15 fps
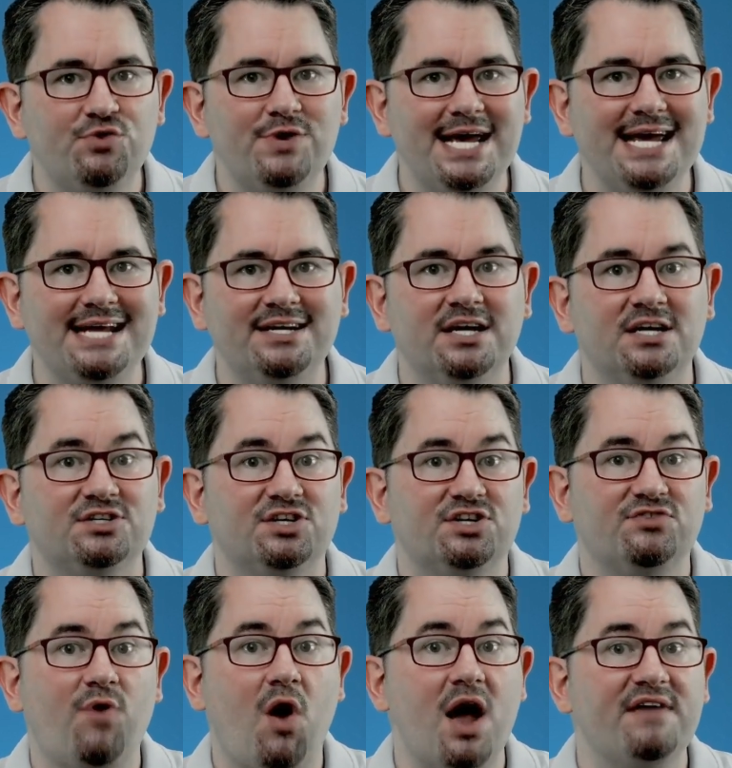need to
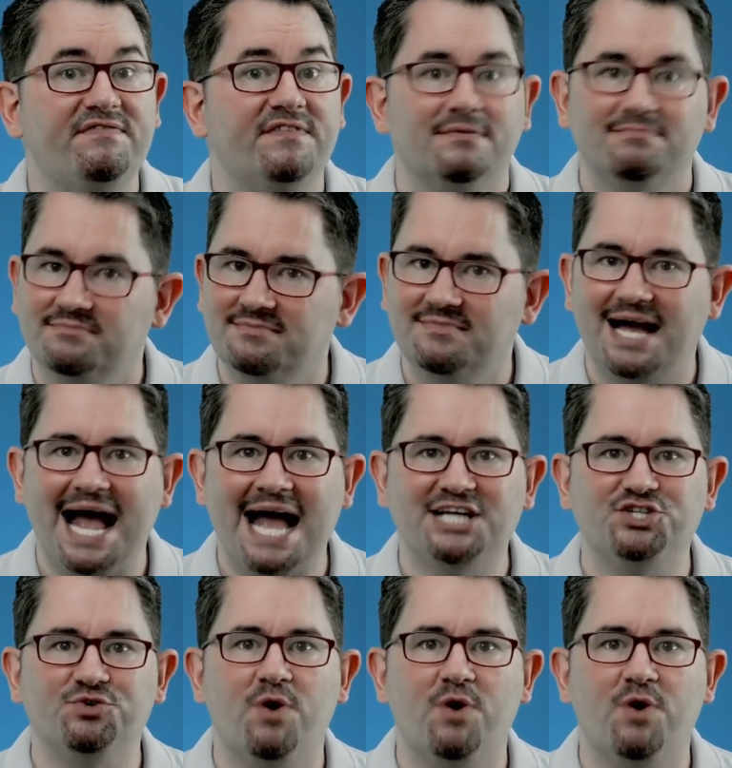thrive as your own